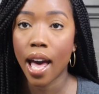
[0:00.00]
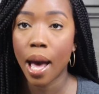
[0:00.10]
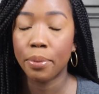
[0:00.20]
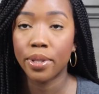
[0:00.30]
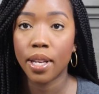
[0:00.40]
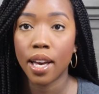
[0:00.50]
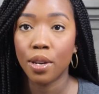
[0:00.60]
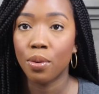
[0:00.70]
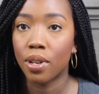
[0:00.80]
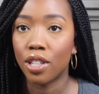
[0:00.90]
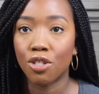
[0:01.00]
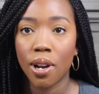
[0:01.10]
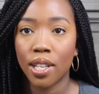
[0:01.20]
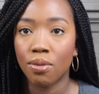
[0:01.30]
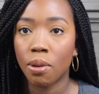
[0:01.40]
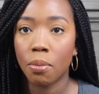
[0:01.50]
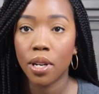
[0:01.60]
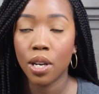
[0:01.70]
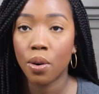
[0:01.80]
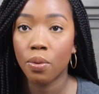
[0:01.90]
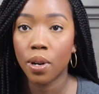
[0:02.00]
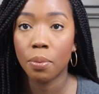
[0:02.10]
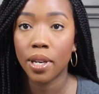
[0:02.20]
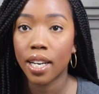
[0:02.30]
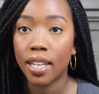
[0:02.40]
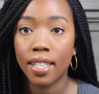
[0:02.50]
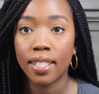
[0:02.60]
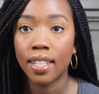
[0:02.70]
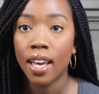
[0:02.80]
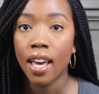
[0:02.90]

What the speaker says: apps that you can transfer money over, because